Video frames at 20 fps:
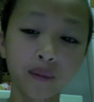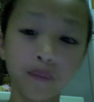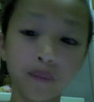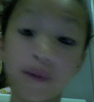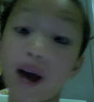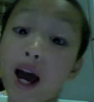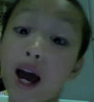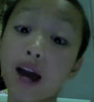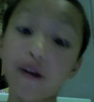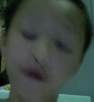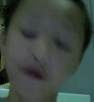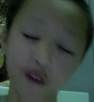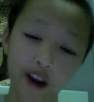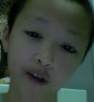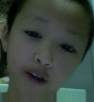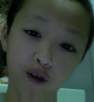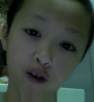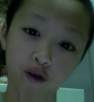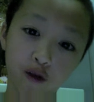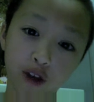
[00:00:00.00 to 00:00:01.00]
my
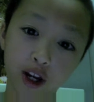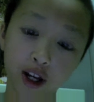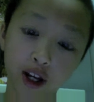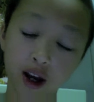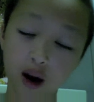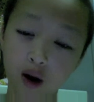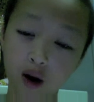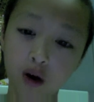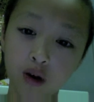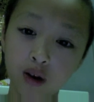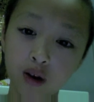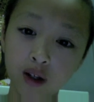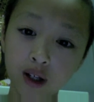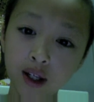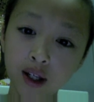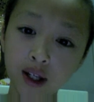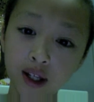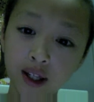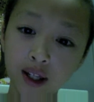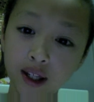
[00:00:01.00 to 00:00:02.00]
favorite video
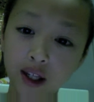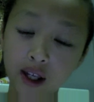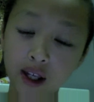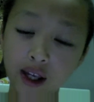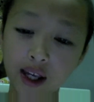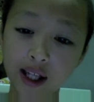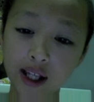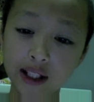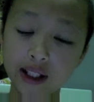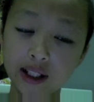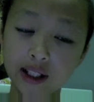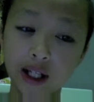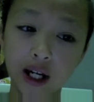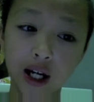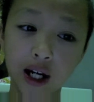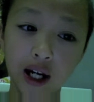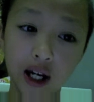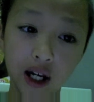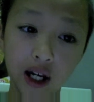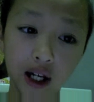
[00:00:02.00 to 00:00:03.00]
is
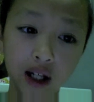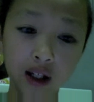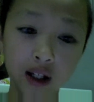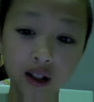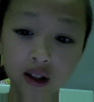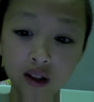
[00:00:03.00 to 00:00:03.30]
the...